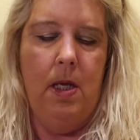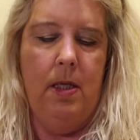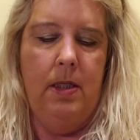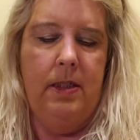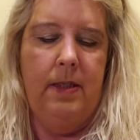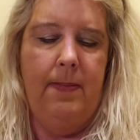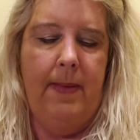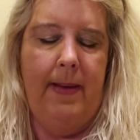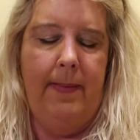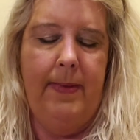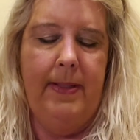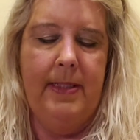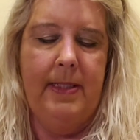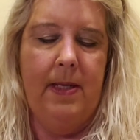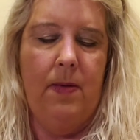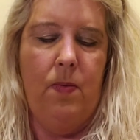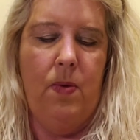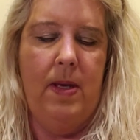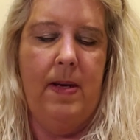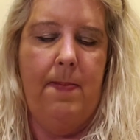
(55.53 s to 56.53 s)
So maybe
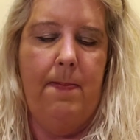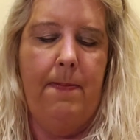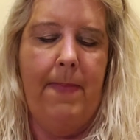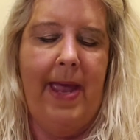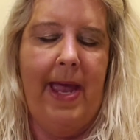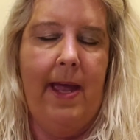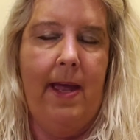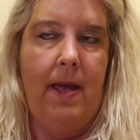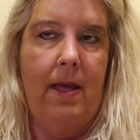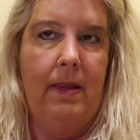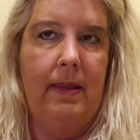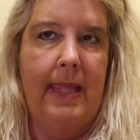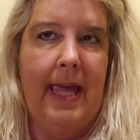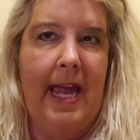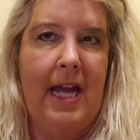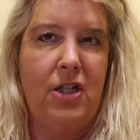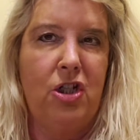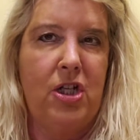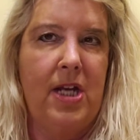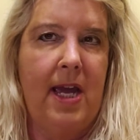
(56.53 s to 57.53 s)
someone
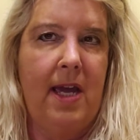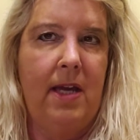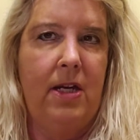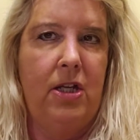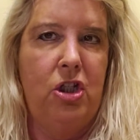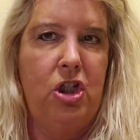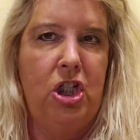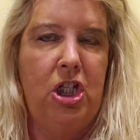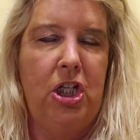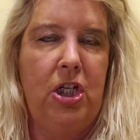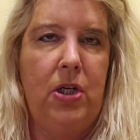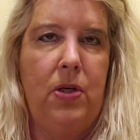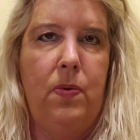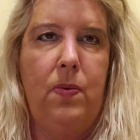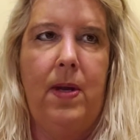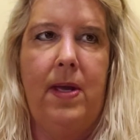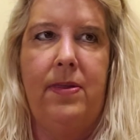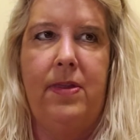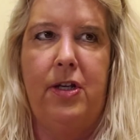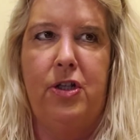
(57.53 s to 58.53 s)
lashed out at
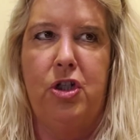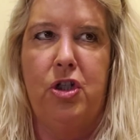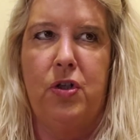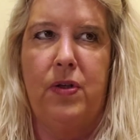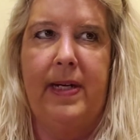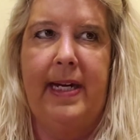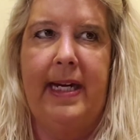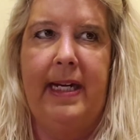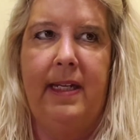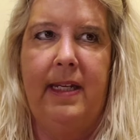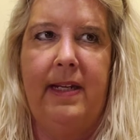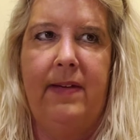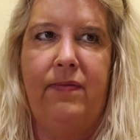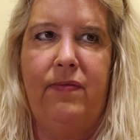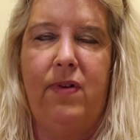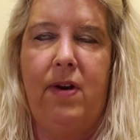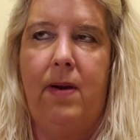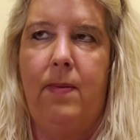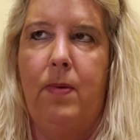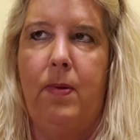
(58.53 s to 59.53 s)
you that you're healing
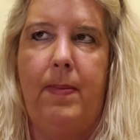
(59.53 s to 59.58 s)
from,